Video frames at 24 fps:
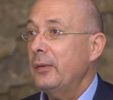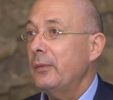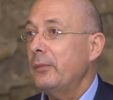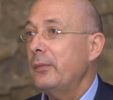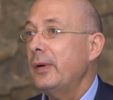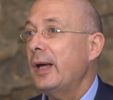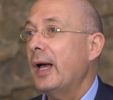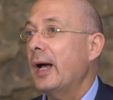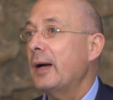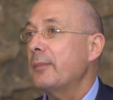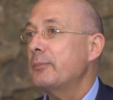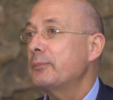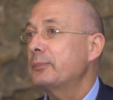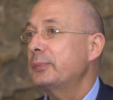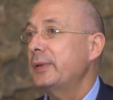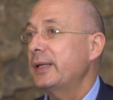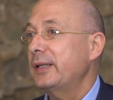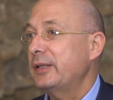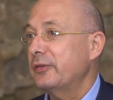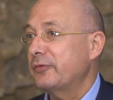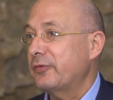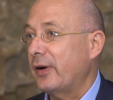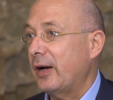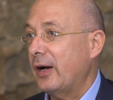we are
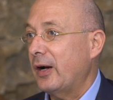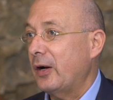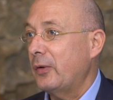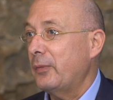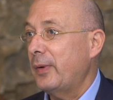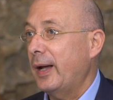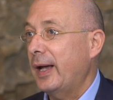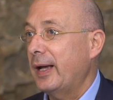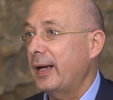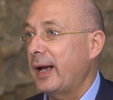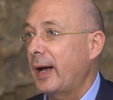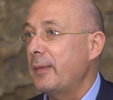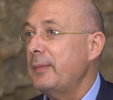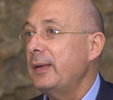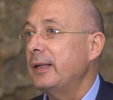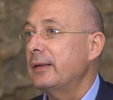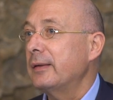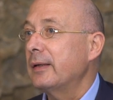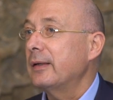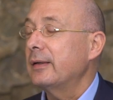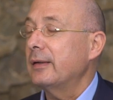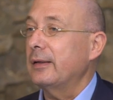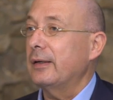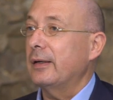pretty far away. I
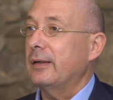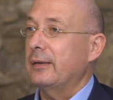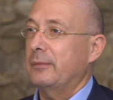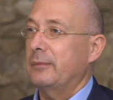mean,